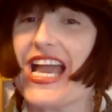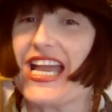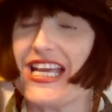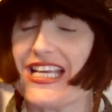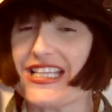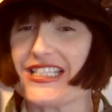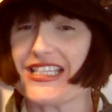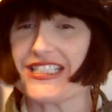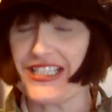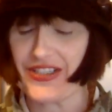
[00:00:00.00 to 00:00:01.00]
It's
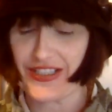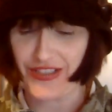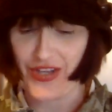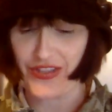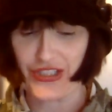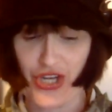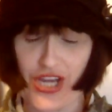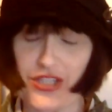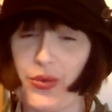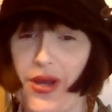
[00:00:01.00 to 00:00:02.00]
a series on this
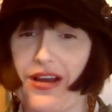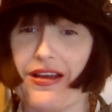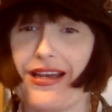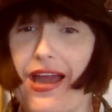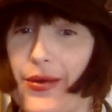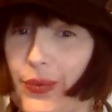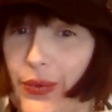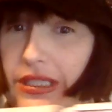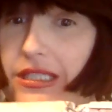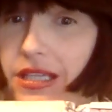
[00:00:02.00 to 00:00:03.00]
channel wherein I
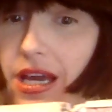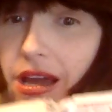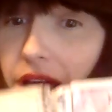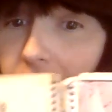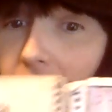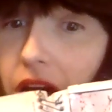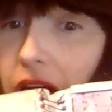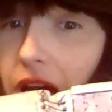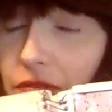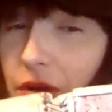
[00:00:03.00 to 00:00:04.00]
read
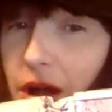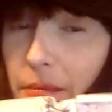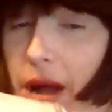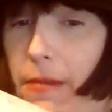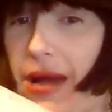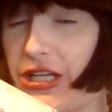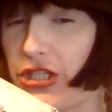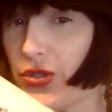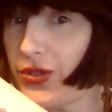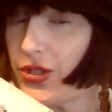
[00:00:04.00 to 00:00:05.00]
from my
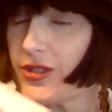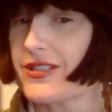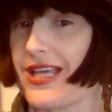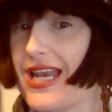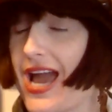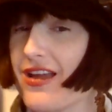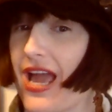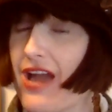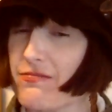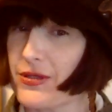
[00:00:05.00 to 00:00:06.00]
journals that I
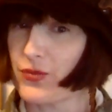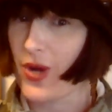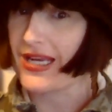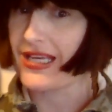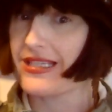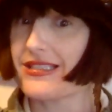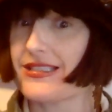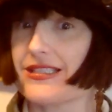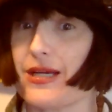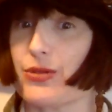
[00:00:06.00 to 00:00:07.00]
have been writing in
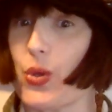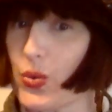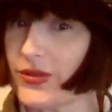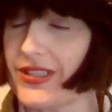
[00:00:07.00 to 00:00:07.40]
since I was old